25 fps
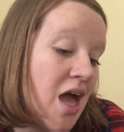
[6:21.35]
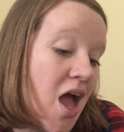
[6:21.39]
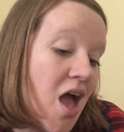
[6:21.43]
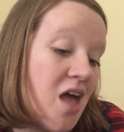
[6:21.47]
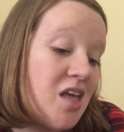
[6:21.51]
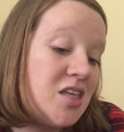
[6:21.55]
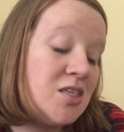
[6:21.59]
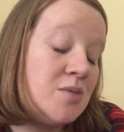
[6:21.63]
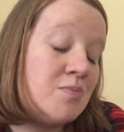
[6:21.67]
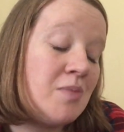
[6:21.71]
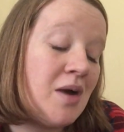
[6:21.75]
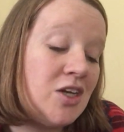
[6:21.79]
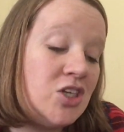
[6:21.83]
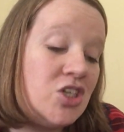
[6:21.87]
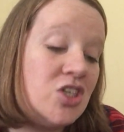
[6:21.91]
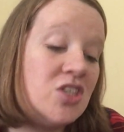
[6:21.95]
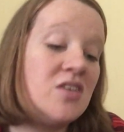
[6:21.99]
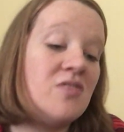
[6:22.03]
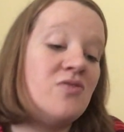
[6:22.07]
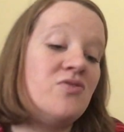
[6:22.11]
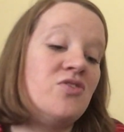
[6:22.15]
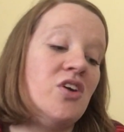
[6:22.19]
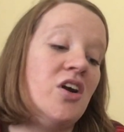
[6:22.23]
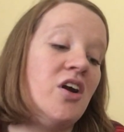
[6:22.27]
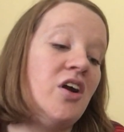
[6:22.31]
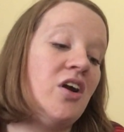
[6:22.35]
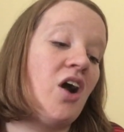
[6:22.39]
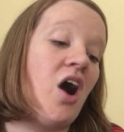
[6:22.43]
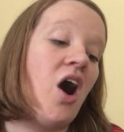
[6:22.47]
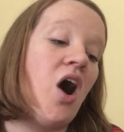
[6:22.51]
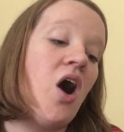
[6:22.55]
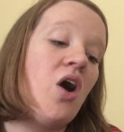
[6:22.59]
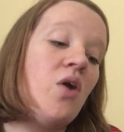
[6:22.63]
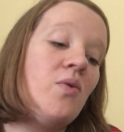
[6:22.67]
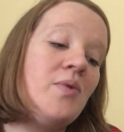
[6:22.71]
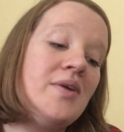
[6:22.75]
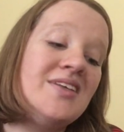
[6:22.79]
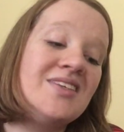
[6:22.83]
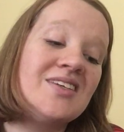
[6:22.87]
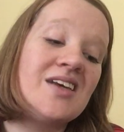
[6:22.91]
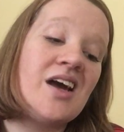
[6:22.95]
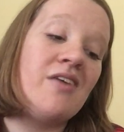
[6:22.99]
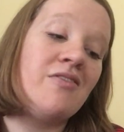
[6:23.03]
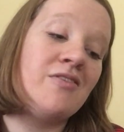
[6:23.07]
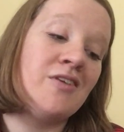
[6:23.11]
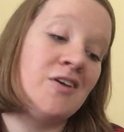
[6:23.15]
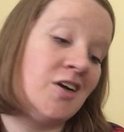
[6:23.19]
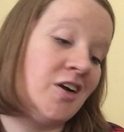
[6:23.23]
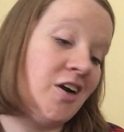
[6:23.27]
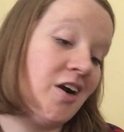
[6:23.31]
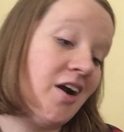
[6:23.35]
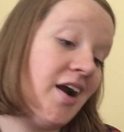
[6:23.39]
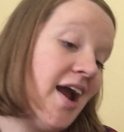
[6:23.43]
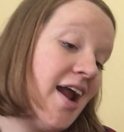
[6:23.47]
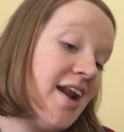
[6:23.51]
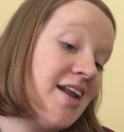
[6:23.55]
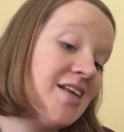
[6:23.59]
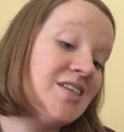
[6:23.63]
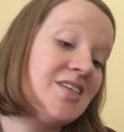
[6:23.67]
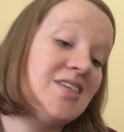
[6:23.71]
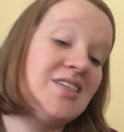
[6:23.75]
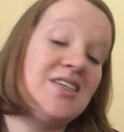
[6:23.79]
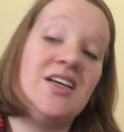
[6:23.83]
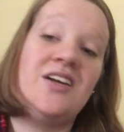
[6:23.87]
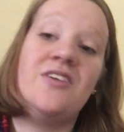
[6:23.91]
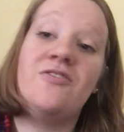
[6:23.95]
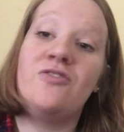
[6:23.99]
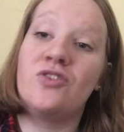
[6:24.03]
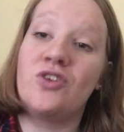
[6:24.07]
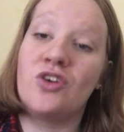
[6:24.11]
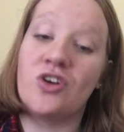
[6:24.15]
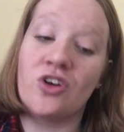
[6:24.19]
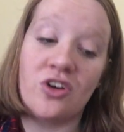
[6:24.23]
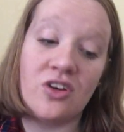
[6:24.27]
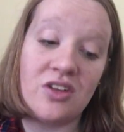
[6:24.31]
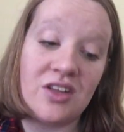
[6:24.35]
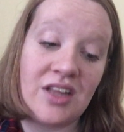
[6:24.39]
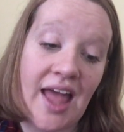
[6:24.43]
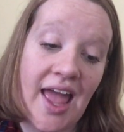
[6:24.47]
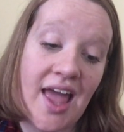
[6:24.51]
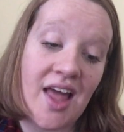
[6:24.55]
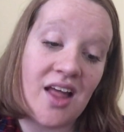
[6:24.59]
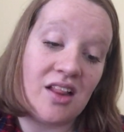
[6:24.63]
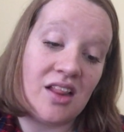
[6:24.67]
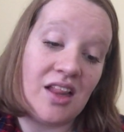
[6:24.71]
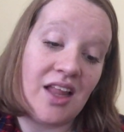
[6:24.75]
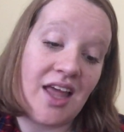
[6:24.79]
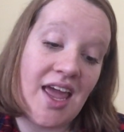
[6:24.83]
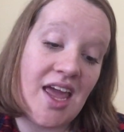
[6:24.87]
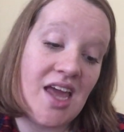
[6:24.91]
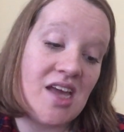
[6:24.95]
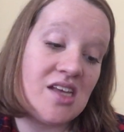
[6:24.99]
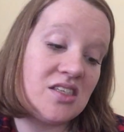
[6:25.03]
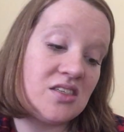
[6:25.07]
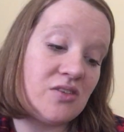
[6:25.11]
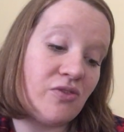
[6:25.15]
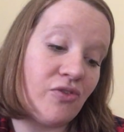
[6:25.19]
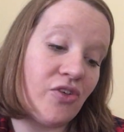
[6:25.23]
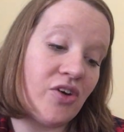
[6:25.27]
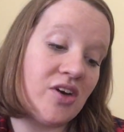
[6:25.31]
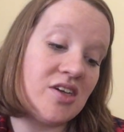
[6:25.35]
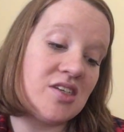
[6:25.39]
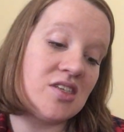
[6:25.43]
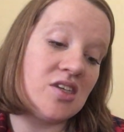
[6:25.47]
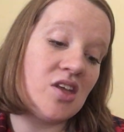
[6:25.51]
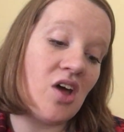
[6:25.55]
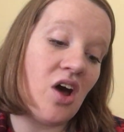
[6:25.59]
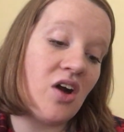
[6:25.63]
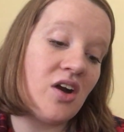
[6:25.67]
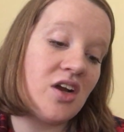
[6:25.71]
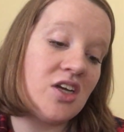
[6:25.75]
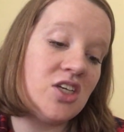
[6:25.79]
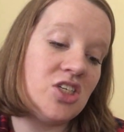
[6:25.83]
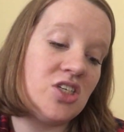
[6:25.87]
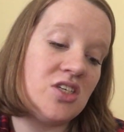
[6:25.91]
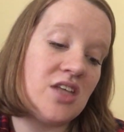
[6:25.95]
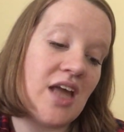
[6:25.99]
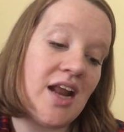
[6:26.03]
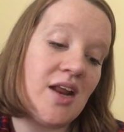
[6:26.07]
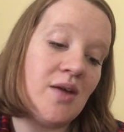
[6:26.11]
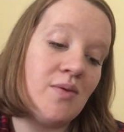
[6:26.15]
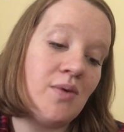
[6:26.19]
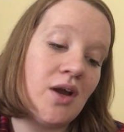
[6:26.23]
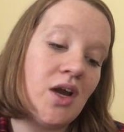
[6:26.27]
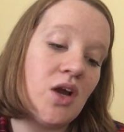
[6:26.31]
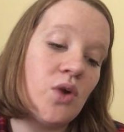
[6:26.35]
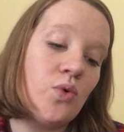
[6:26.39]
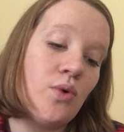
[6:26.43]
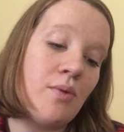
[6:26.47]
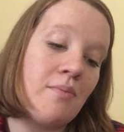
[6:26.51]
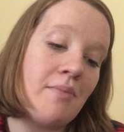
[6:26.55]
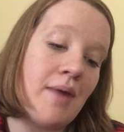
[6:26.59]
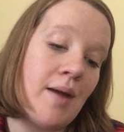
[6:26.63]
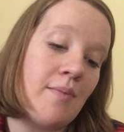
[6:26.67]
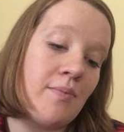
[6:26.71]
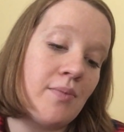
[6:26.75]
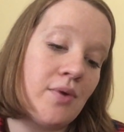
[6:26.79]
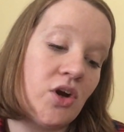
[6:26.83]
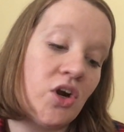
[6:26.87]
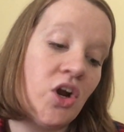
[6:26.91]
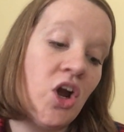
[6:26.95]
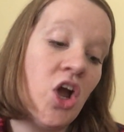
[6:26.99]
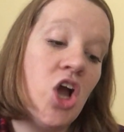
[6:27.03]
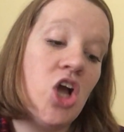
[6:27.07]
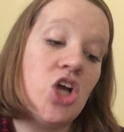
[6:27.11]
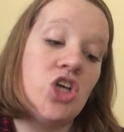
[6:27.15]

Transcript: Smudges of dirt always covered her, and instead of a girl-like lace, for as long as anyone can remember,